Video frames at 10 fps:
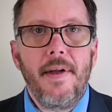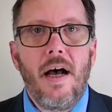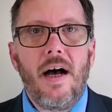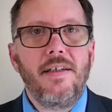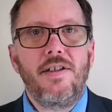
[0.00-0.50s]

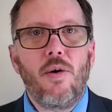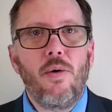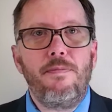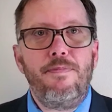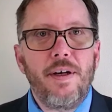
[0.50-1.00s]

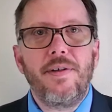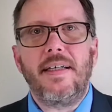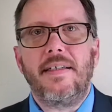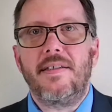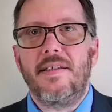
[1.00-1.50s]
Untold
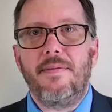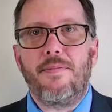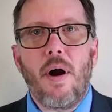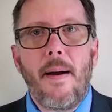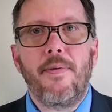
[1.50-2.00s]
billions in
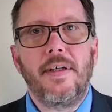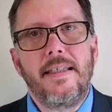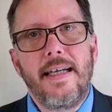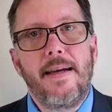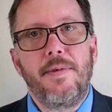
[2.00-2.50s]
property
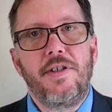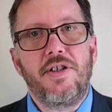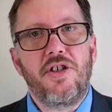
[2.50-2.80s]
damage as